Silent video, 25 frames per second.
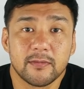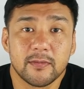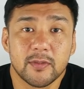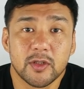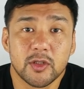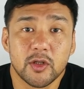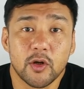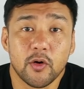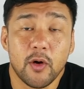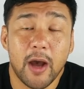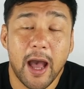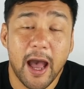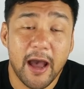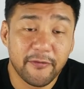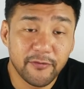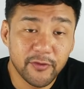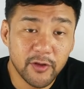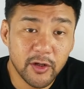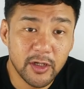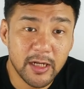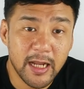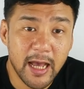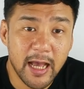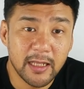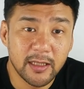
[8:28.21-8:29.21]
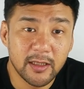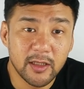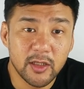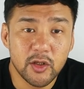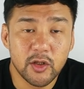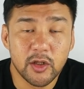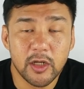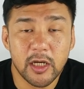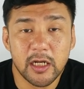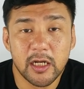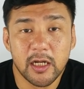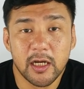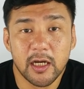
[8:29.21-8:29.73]
So after that,
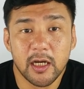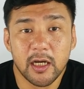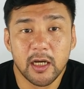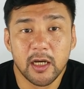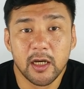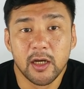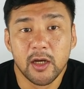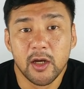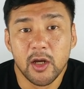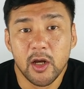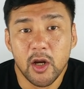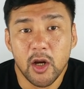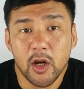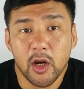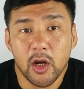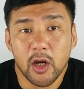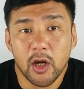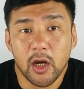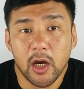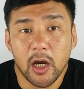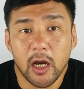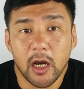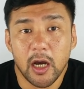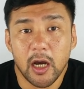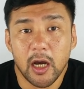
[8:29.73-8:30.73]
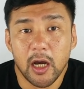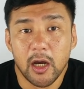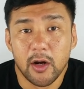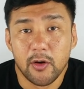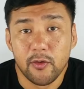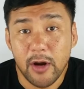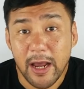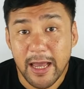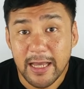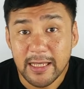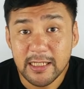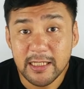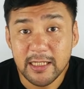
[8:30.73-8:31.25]
you're gonna uh,
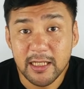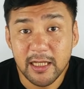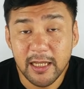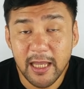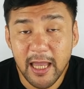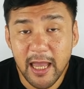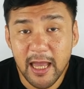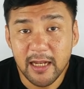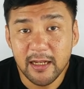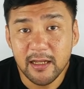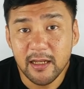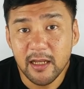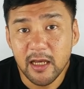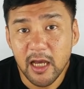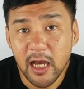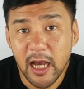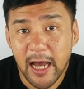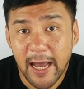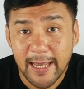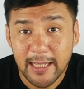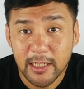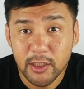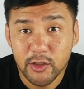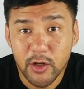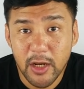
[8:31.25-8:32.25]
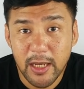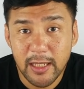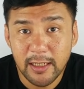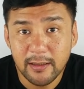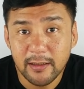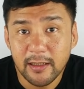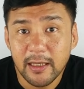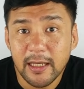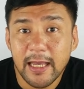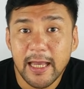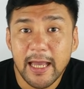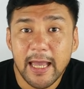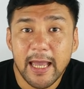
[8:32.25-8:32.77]
rest again, hydrate,
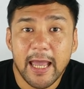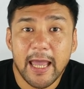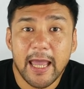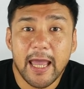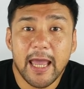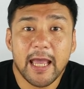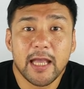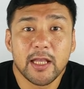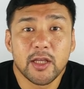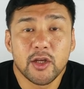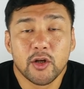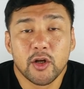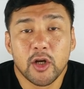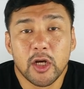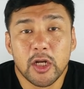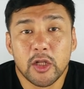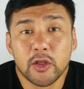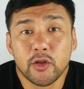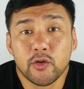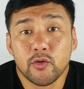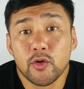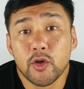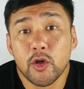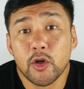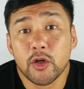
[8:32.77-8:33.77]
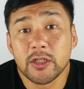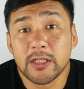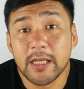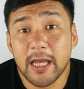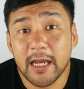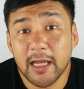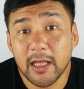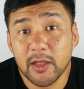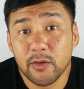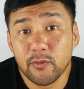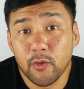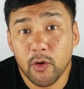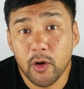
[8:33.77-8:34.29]
and you're gonna do your
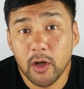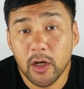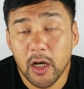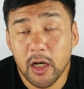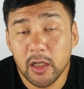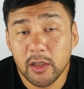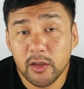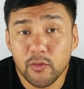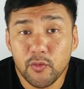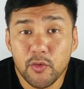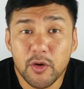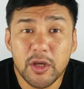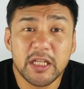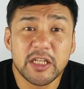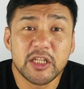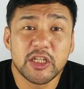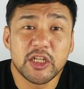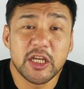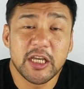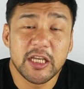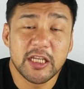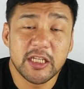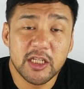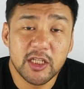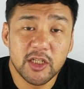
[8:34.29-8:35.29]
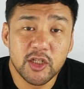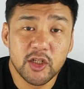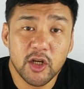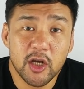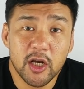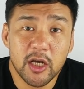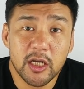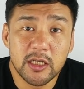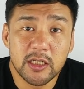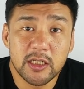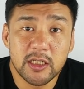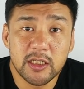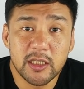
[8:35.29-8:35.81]
second workout, which is
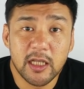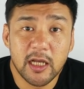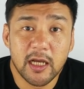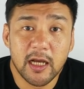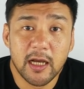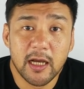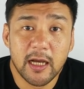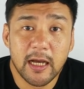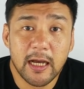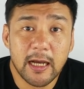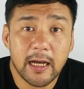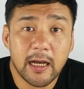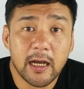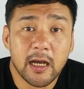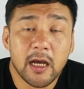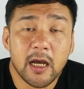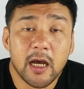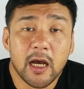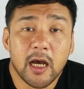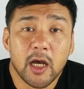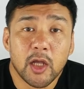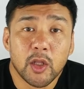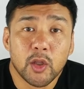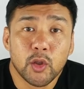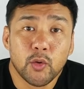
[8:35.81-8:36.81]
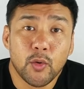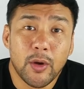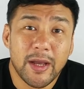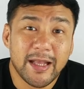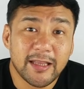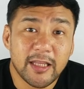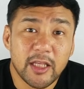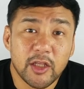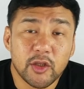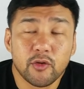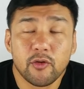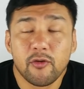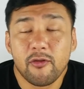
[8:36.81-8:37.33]
just uh,
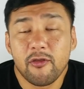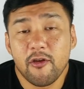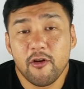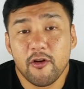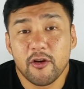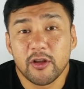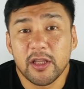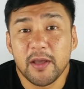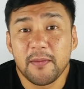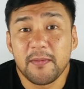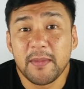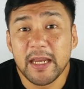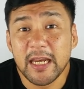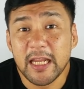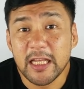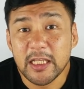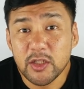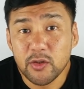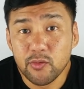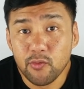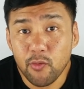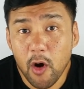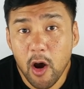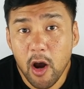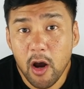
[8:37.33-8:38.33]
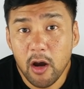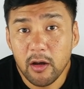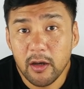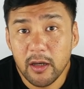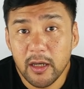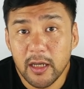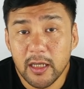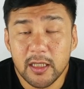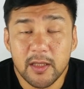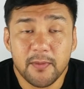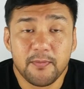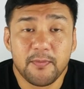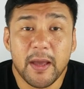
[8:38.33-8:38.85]
twenty to thirty minutes walk.
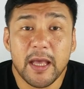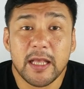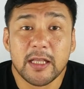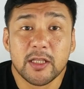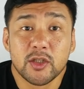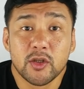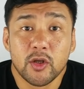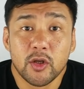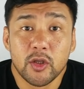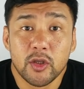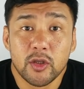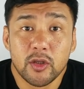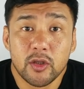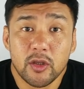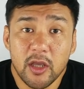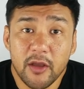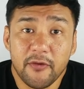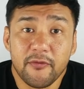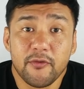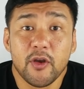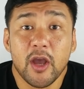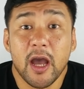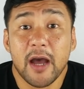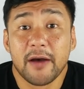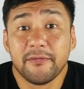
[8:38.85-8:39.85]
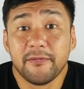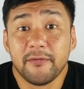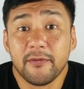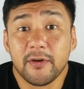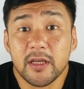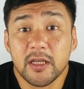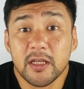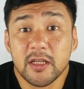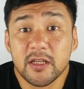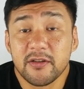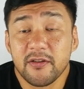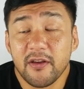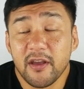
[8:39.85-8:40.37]
It depends on if you have
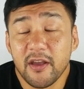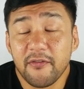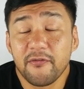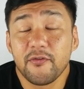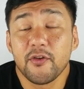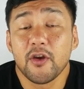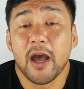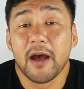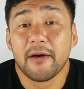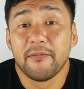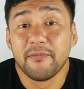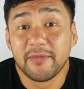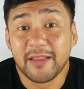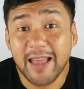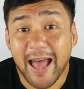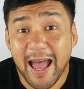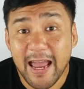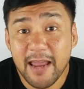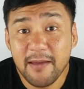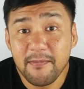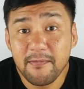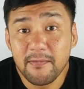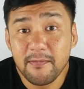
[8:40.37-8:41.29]
if you have time.